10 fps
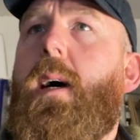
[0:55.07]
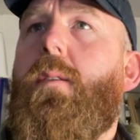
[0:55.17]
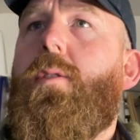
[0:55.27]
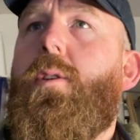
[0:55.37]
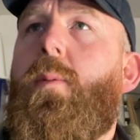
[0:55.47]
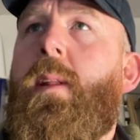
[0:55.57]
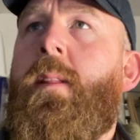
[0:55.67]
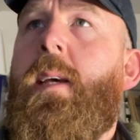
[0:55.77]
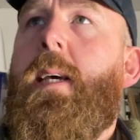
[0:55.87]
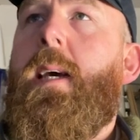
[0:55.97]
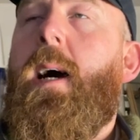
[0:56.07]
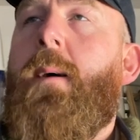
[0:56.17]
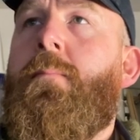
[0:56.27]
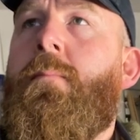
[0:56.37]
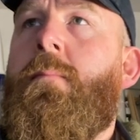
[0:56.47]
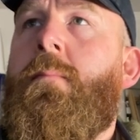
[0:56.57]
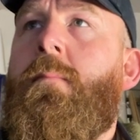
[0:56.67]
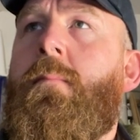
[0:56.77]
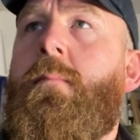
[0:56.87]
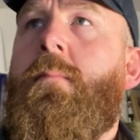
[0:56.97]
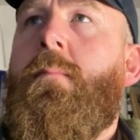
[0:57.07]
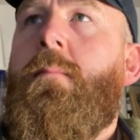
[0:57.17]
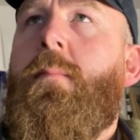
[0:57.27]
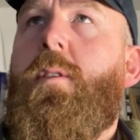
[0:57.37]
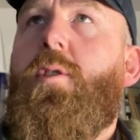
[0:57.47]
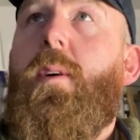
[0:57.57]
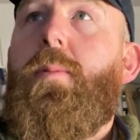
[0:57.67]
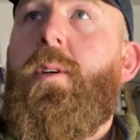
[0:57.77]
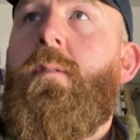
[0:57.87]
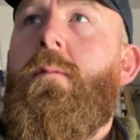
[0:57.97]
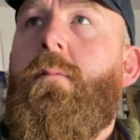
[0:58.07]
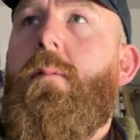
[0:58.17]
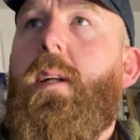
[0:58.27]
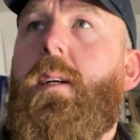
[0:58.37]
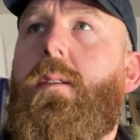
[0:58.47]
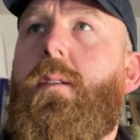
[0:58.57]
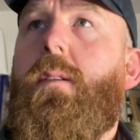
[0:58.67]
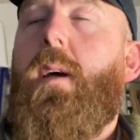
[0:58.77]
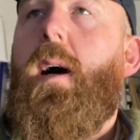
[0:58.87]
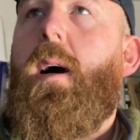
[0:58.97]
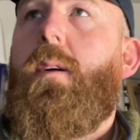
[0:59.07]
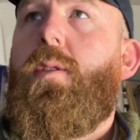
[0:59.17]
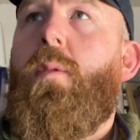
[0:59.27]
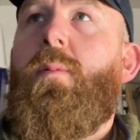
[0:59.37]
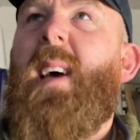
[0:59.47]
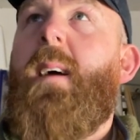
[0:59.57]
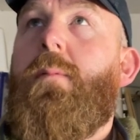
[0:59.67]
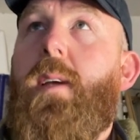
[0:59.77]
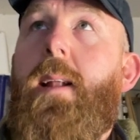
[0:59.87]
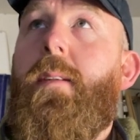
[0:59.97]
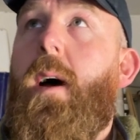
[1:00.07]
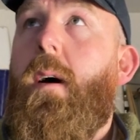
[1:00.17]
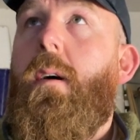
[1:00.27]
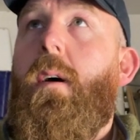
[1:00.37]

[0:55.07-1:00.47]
tells you in the description that it's zone town centre.